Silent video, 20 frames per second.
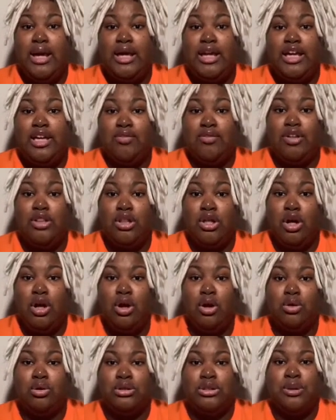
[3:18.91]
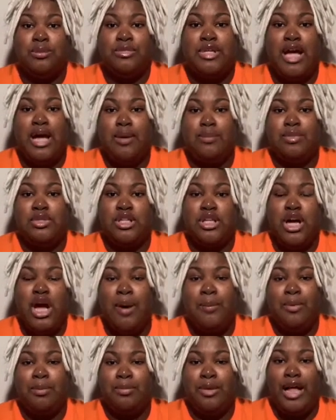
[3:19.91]
Even though sometimes the
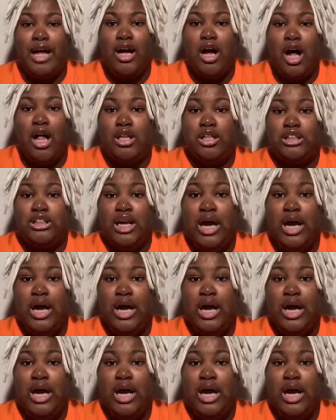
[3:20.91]
Common Black College